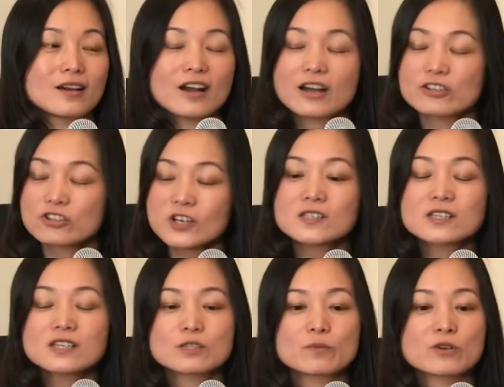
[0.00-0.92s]
I just
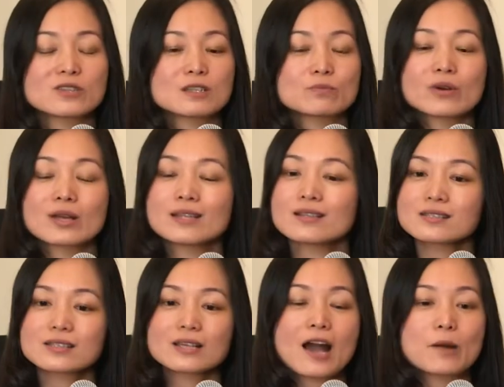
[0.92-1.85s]
experienced this morning, this
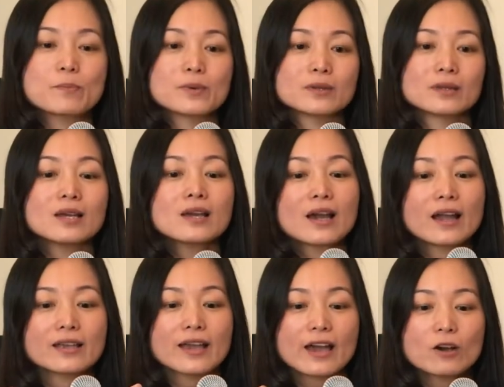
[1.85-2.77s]
has happened,
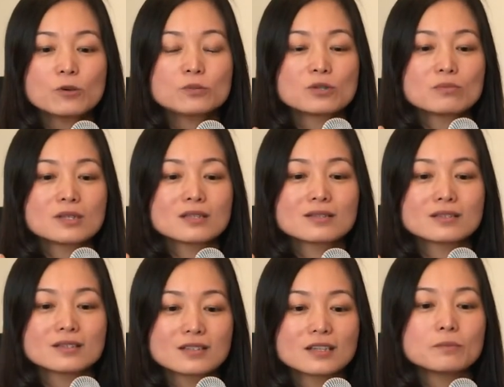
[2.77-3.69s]
and it helped me
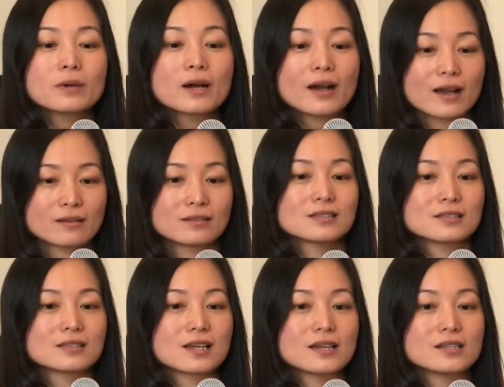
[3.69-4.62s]
this deep
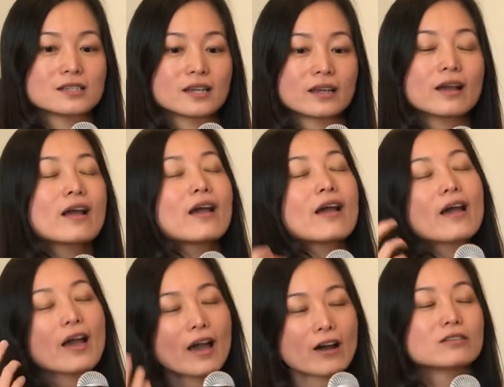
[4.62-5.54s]
understanding
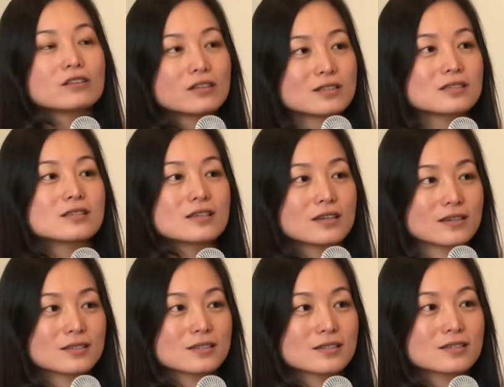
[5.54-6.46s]
how this
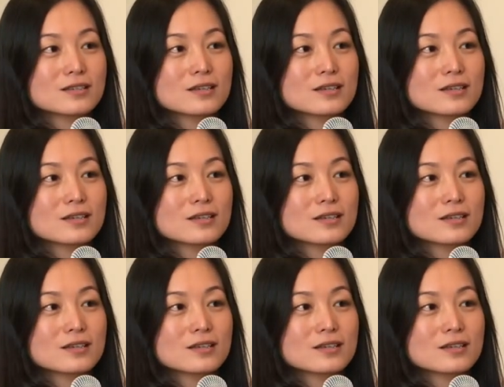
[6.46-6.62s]
is.